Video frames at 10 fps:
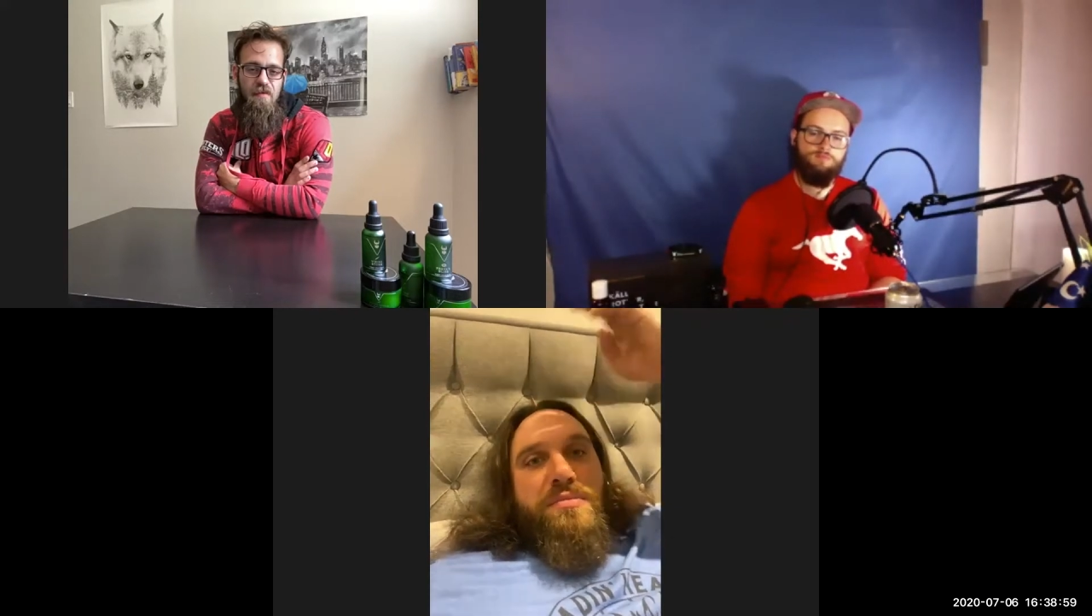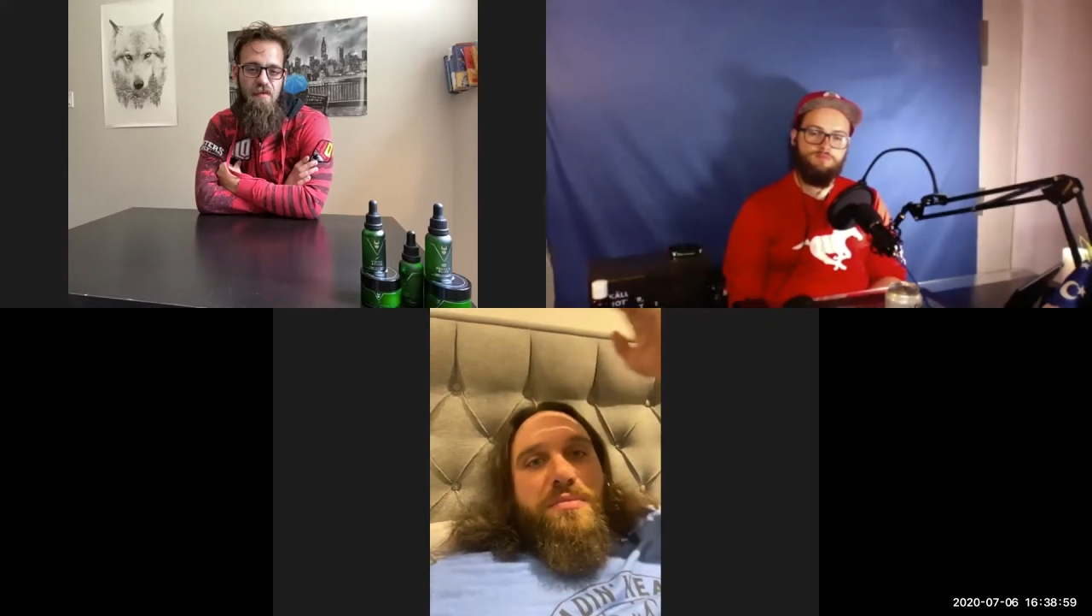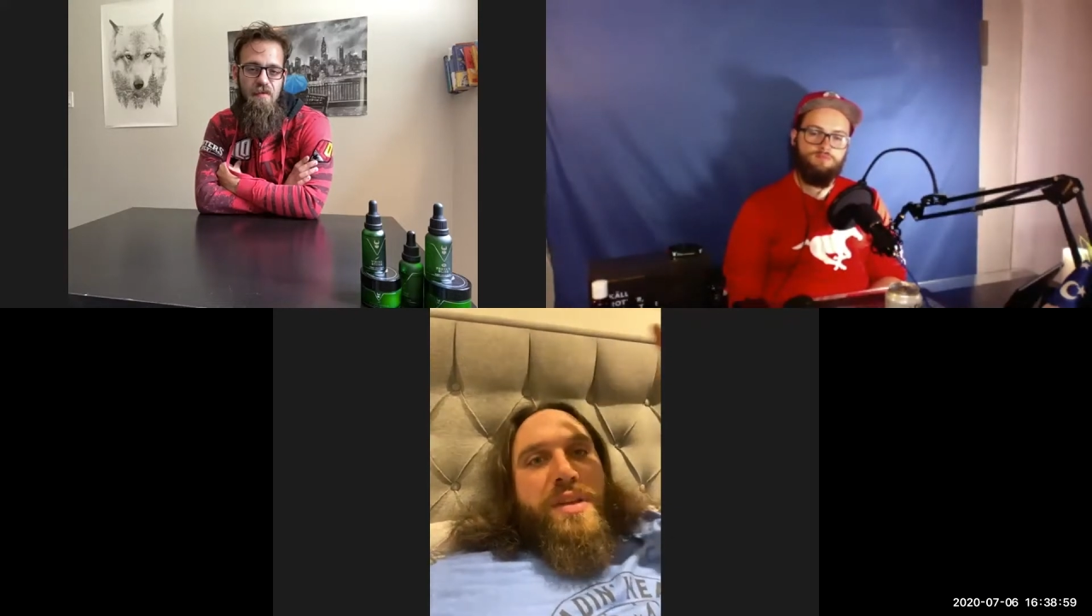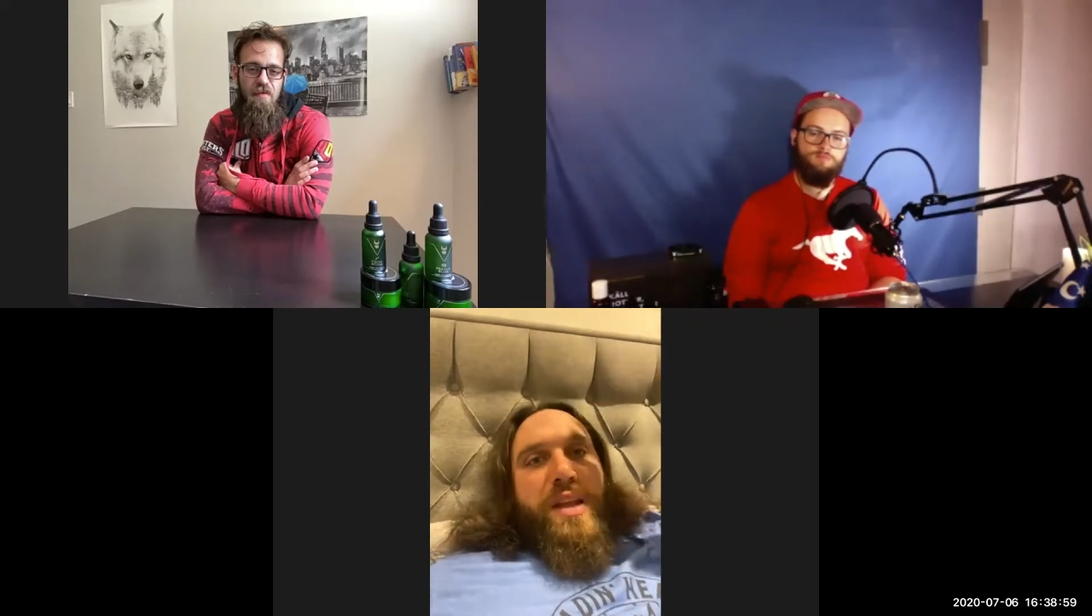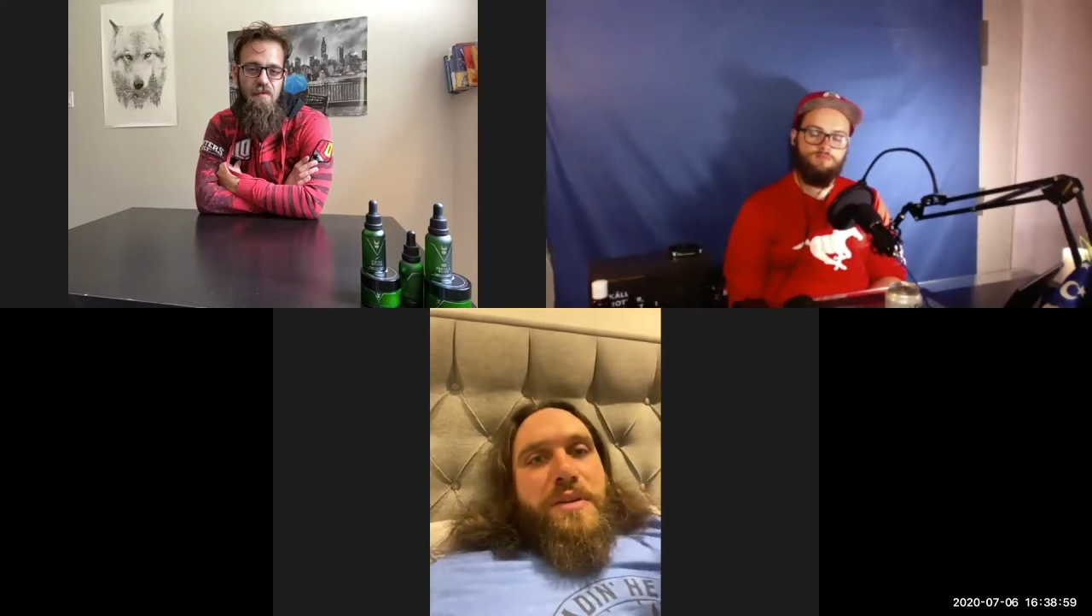
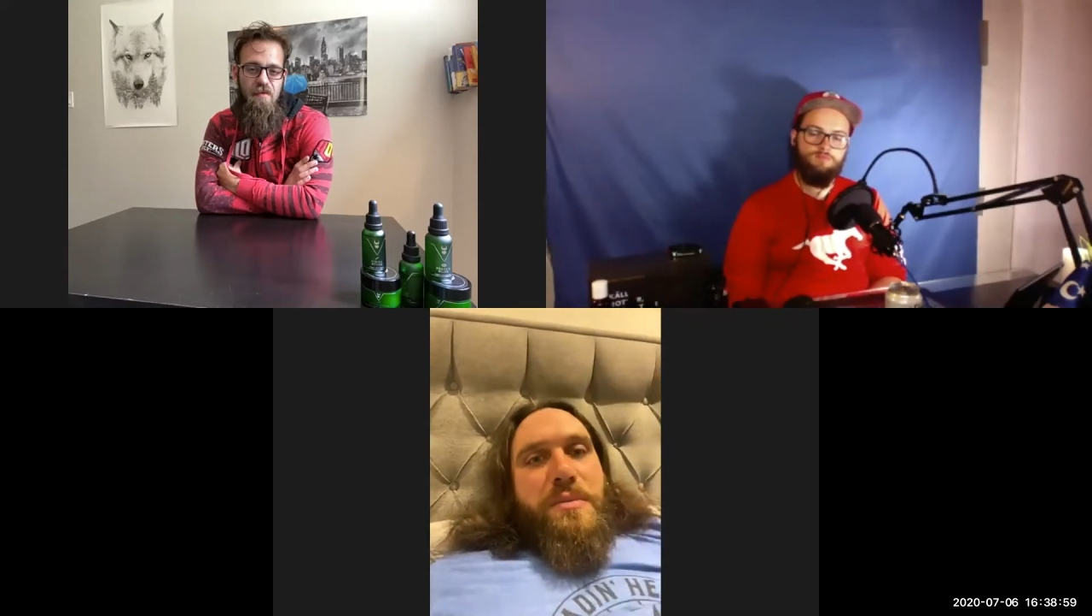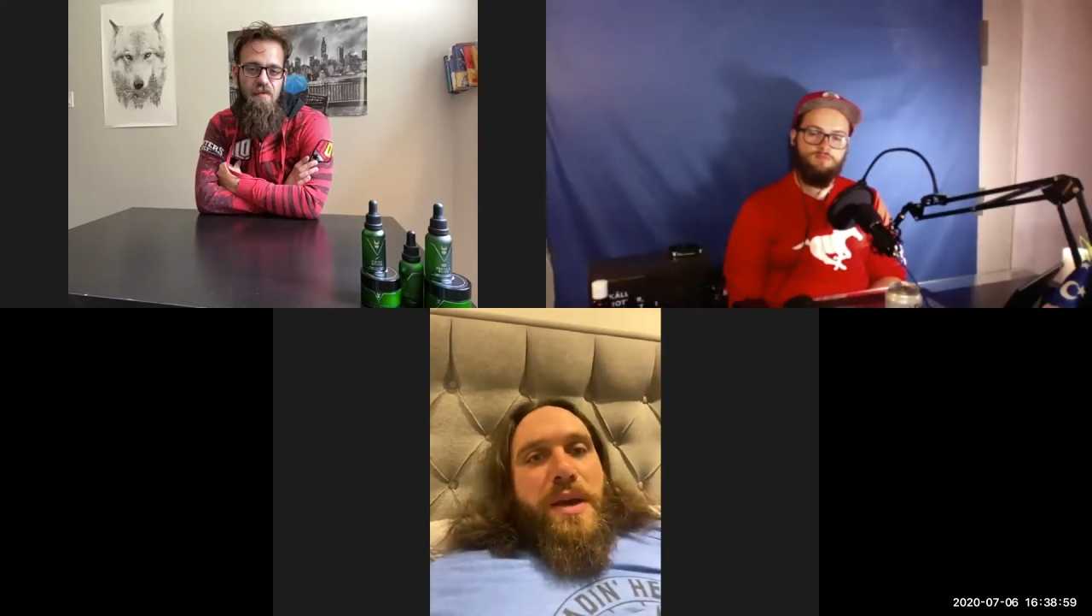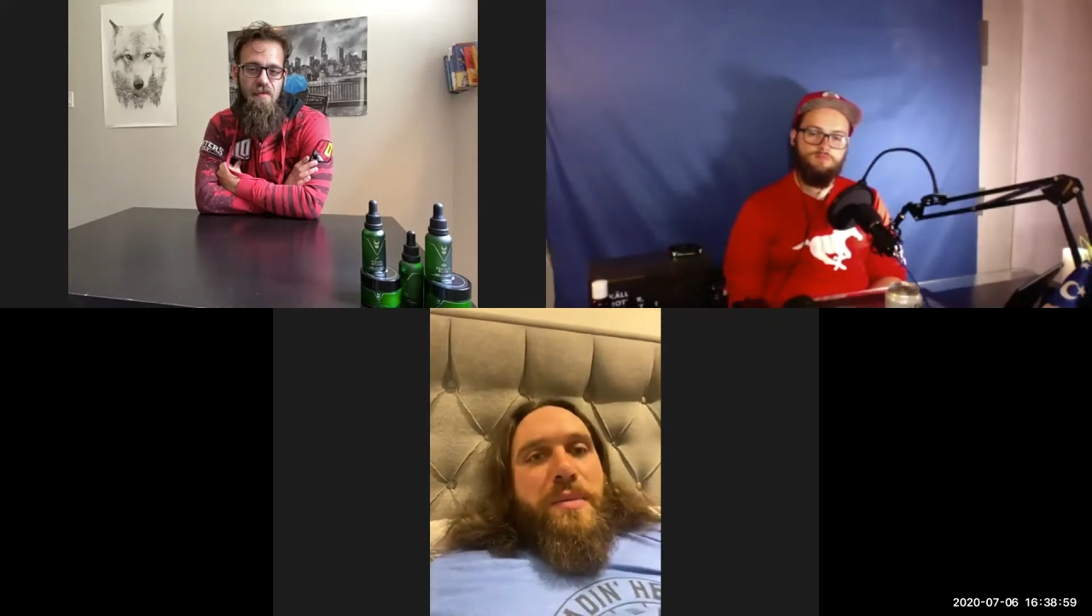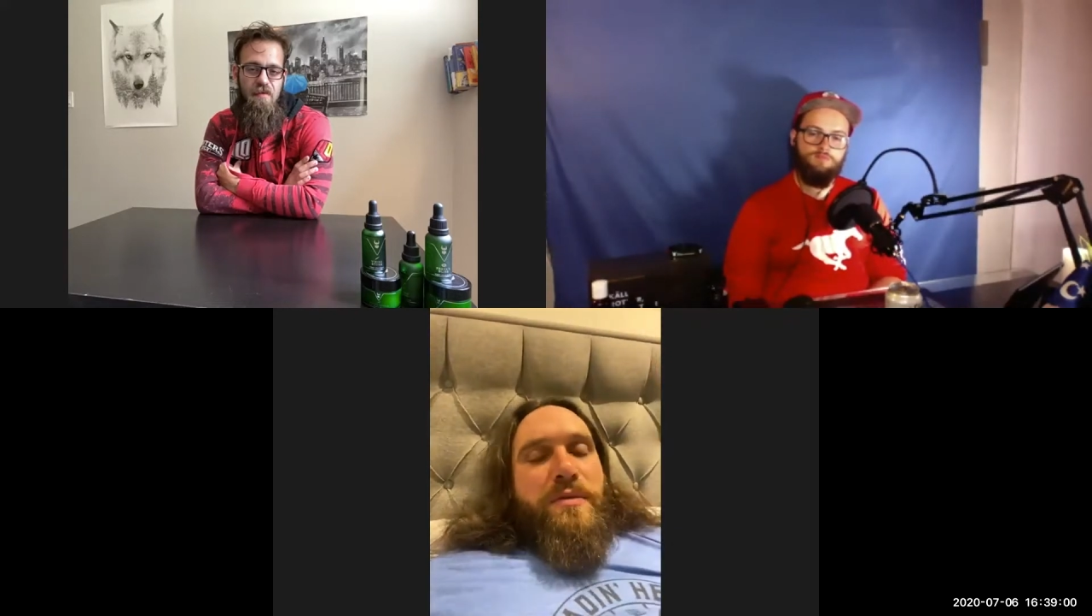never met